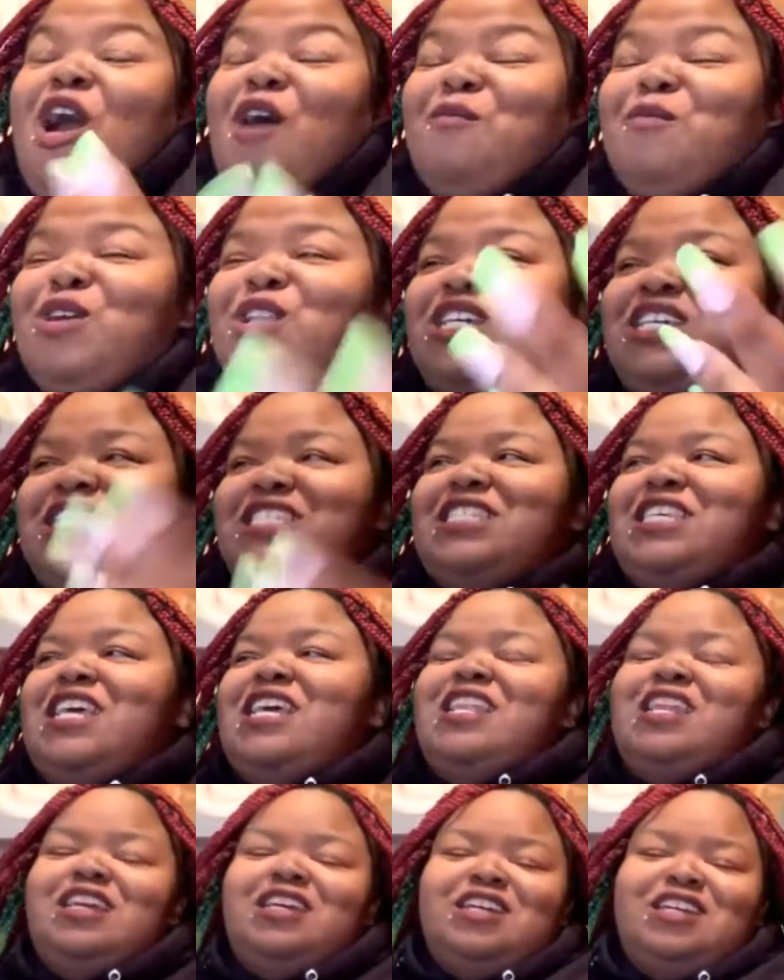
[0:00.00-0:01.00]
I'm only
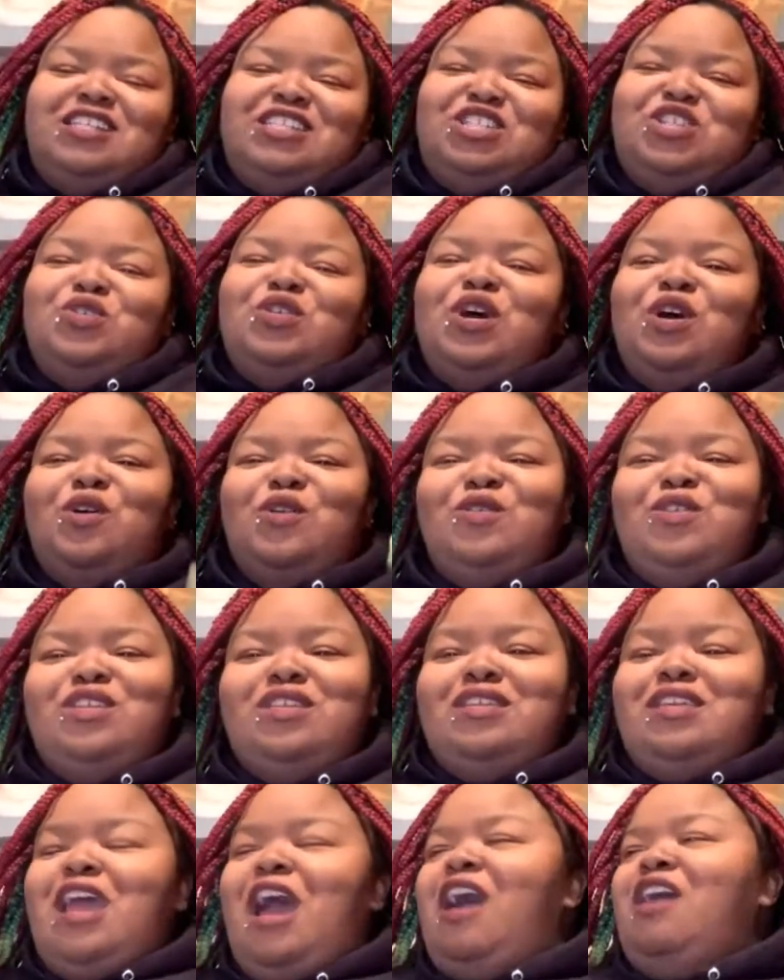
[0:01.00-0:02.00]
saying that because y'all
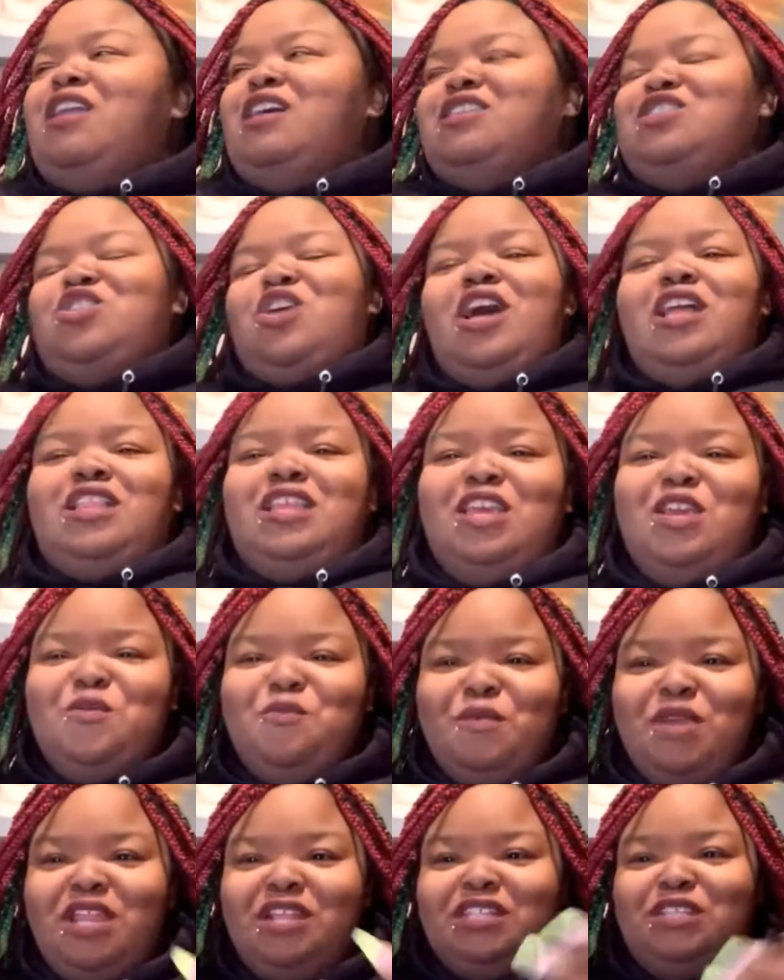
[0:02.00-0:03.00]
done tried to get
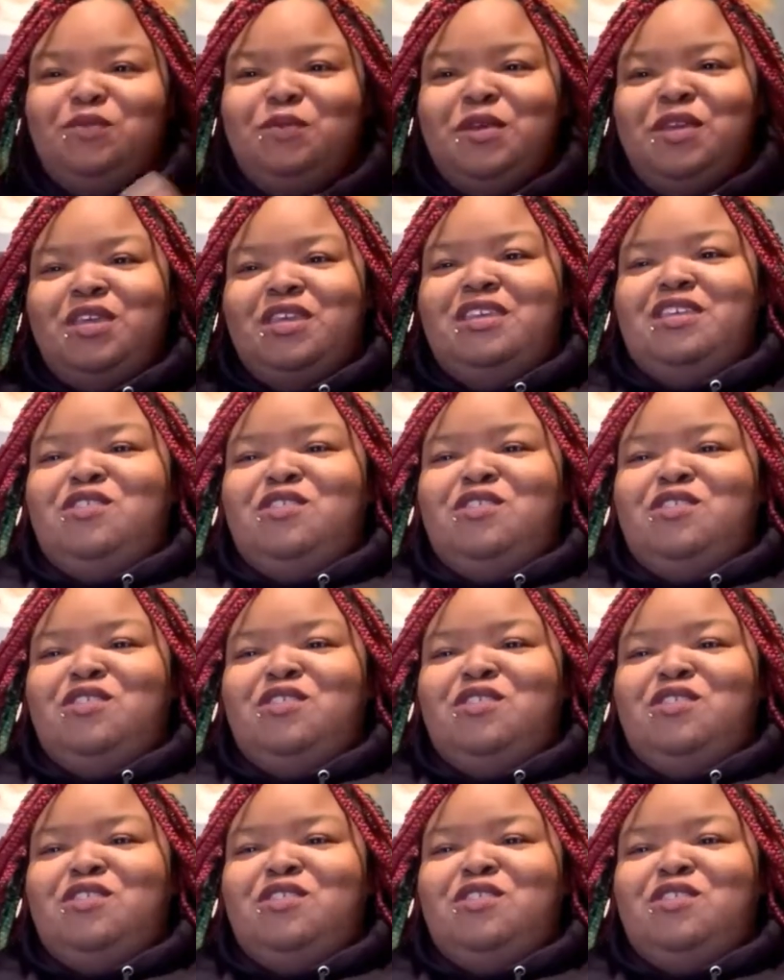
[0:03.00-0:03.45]
me to speak.